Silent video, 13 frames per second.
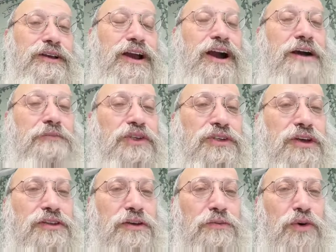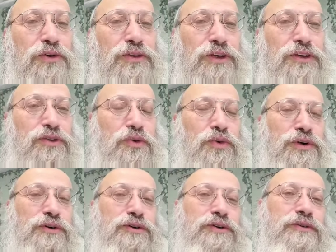Comes Sunday morning to
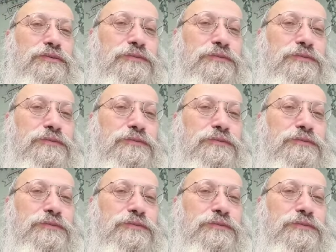work.